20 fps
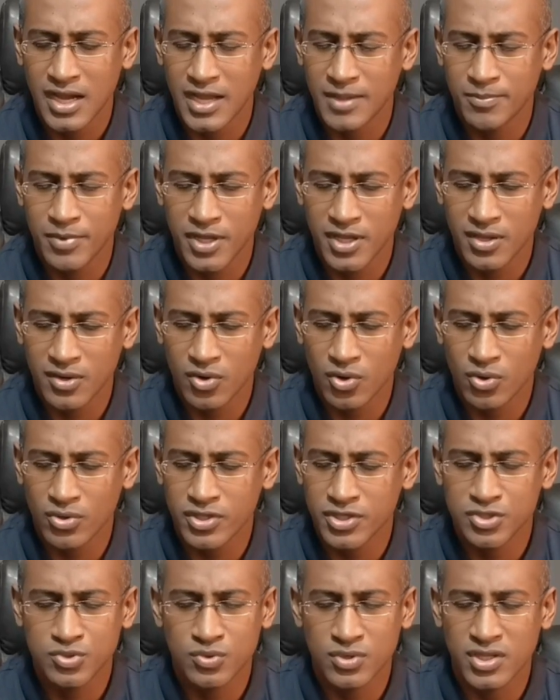I pray,
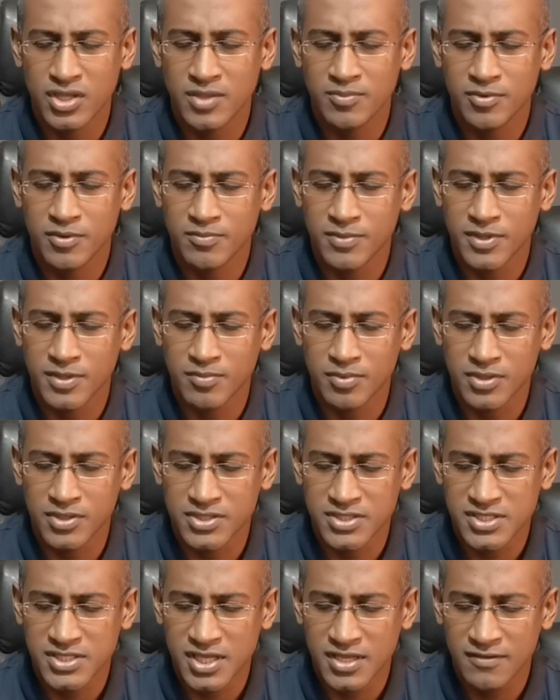Lord, that you will keep your people
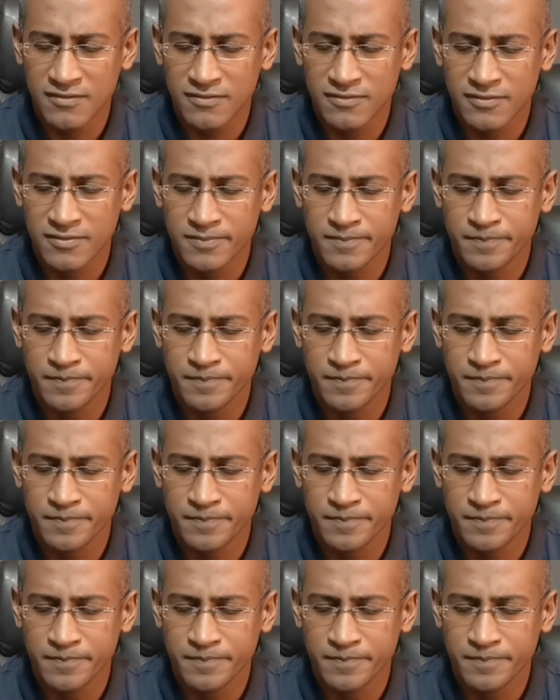safe.